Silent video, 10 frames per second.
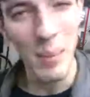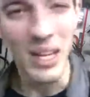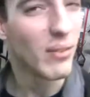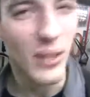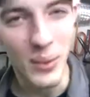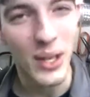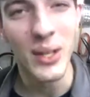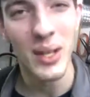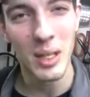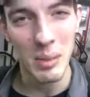That make you feel
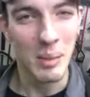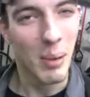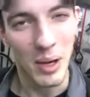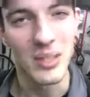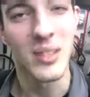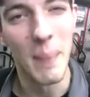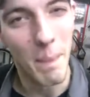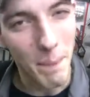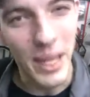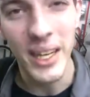good to be a part of
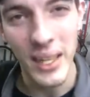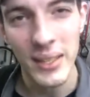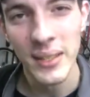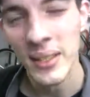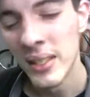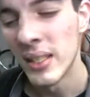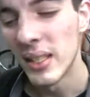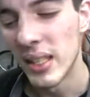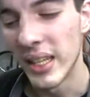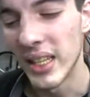something big
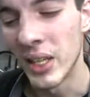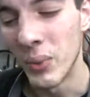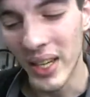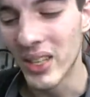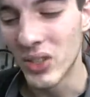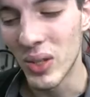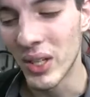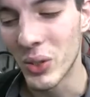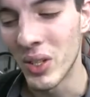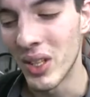like the
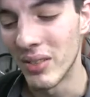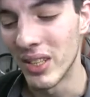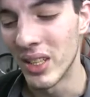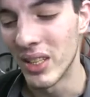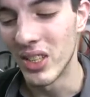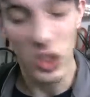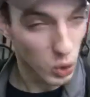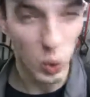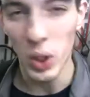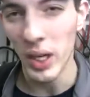reconstruction of a
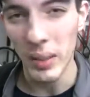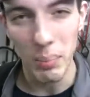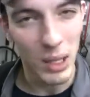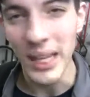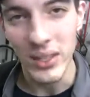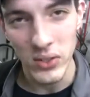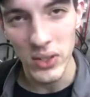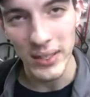destroyed place.